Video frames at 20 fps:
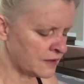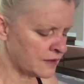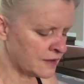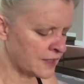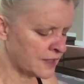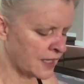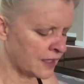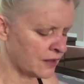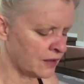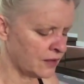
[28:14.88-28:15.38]

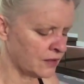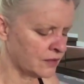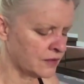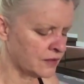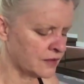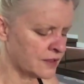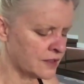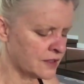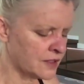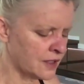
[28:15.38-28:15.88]

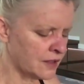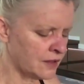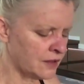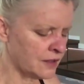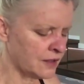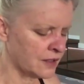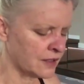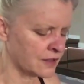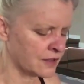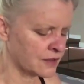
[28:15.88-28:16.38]
settled
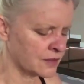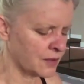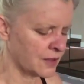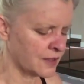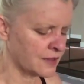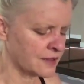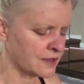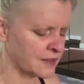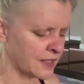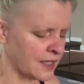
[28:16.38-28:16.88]
stillness
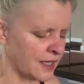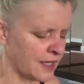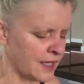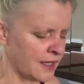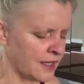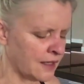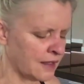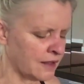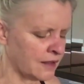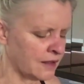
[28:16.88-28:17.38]
once
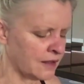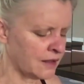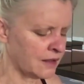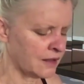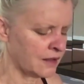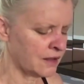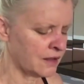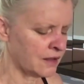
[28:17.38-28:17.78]
again,